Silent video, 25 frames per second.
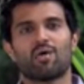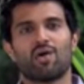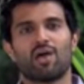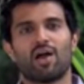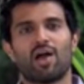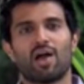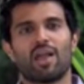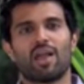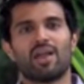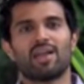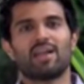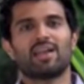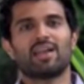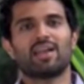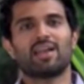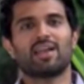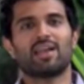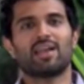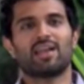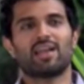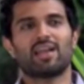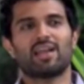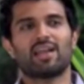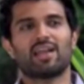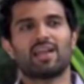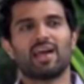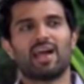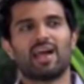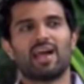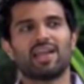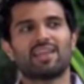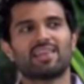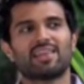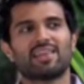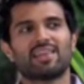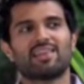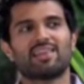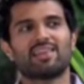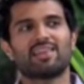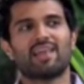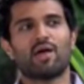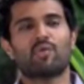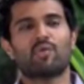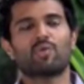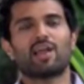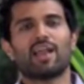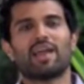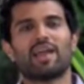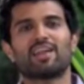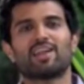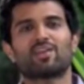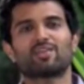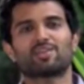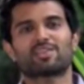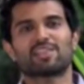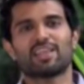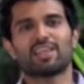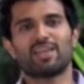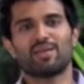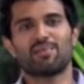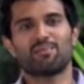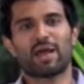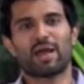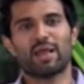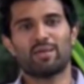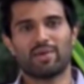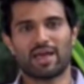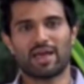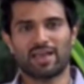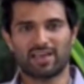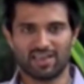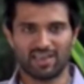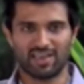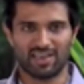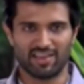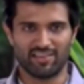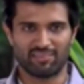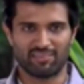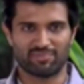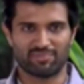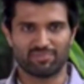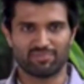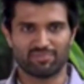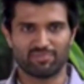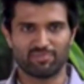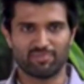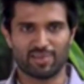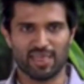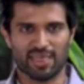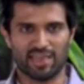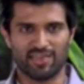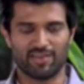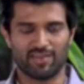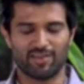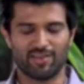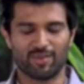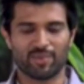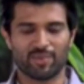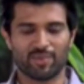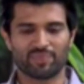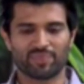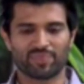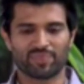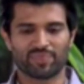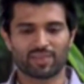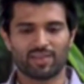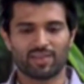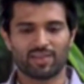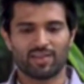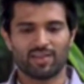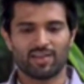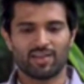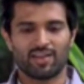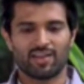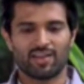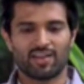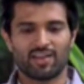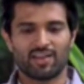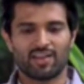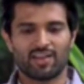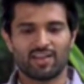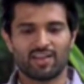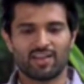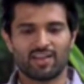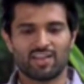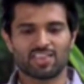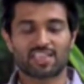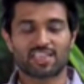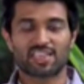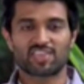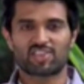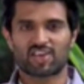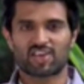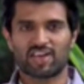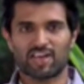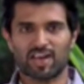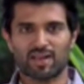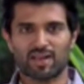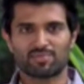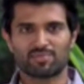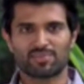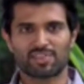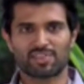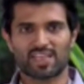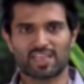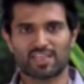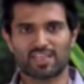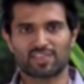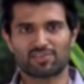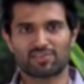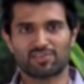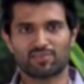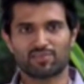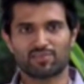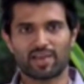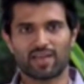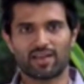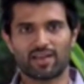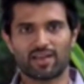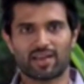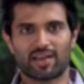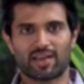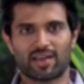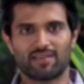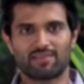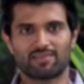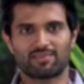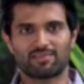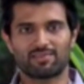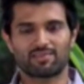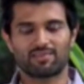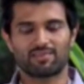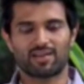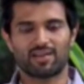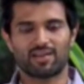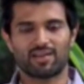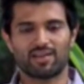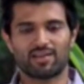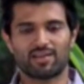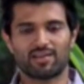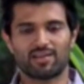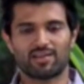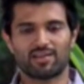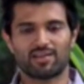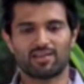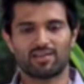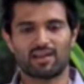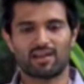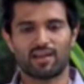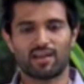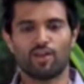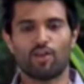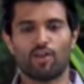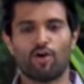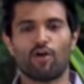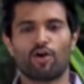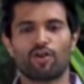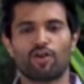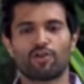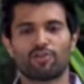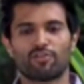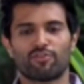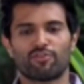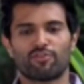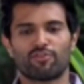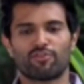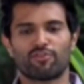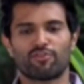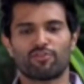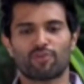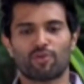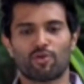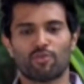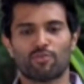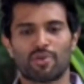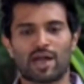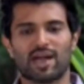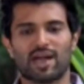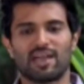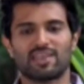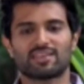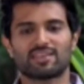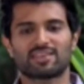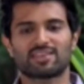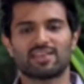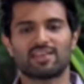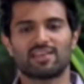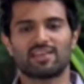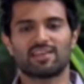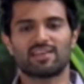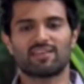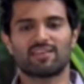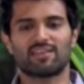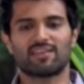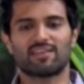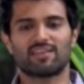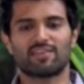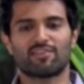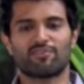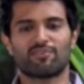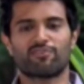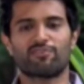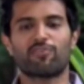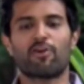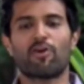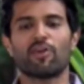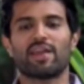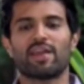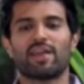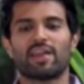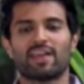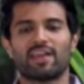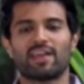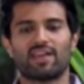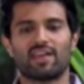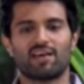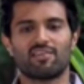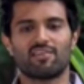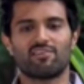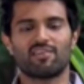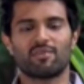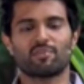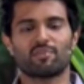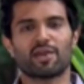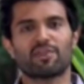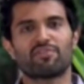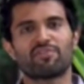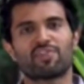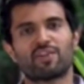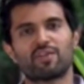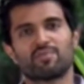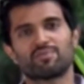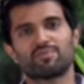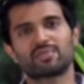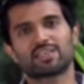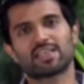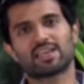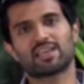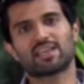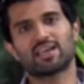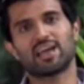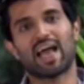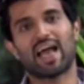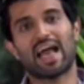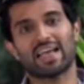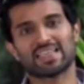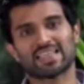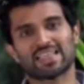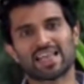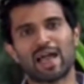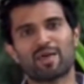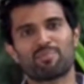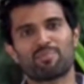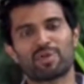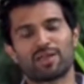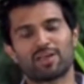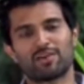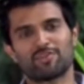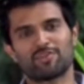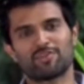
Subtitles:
I would like to see my married life being. Sid Sriram sings for me again. A lot of romance and falling in love in my films has happened